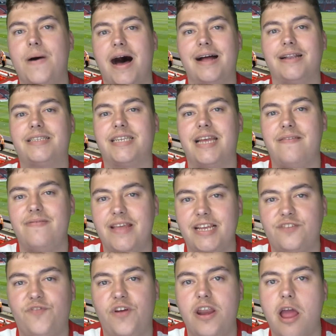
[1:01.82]
but in
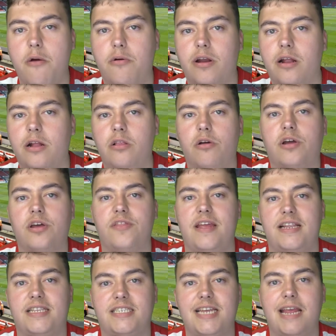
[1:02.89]
this video, we're going to look at
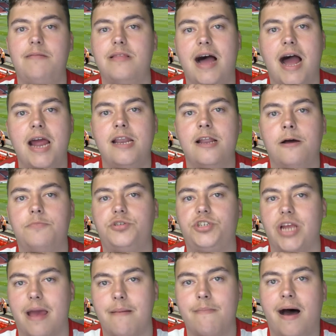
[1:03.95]
the team lineup,
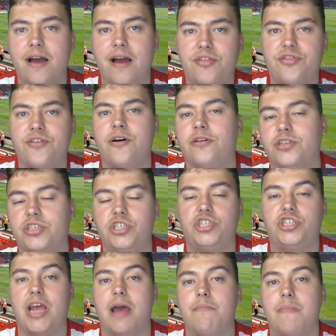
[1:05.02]
share my thoughts, and
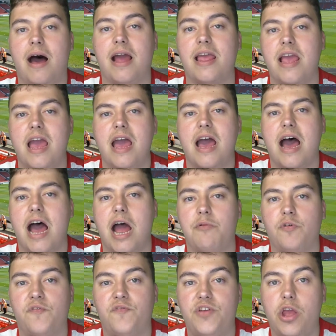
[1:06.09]
share my uh,
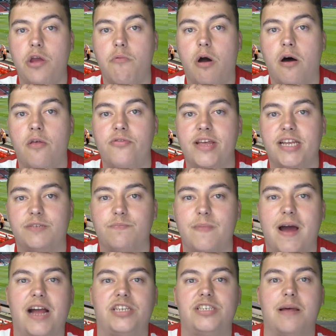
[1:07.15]
review on this
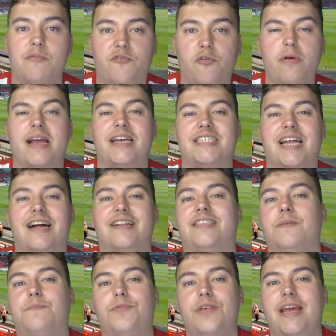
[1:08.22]
match. Now, before we get
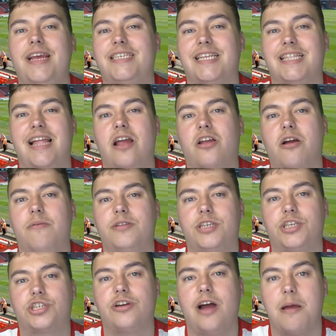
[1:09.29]
started, please like, comment,
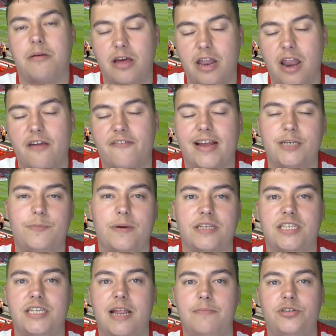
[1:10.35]
subscribe, click the notification bell
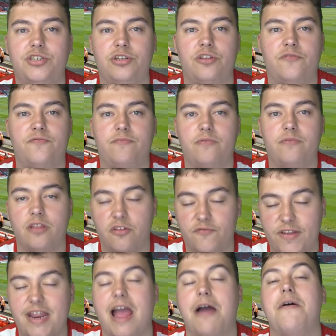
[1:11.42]
so you never miss the, the
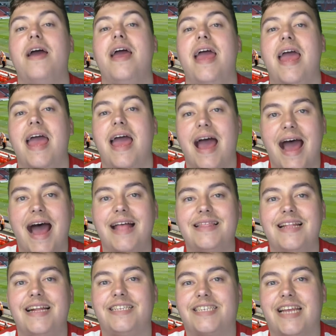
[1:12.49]
video. And
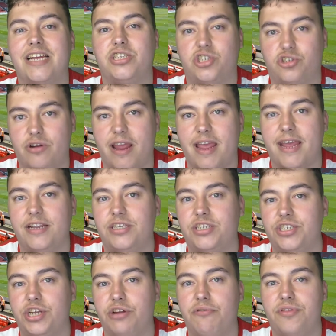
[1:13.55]
let's get straight
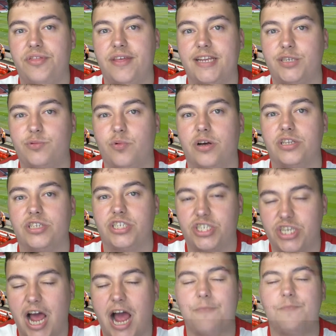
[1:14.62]
into this one.
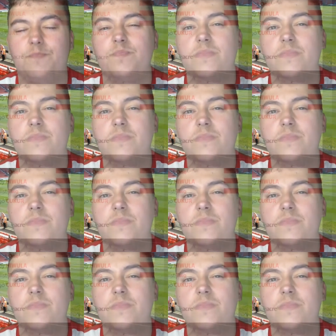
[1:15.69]
So,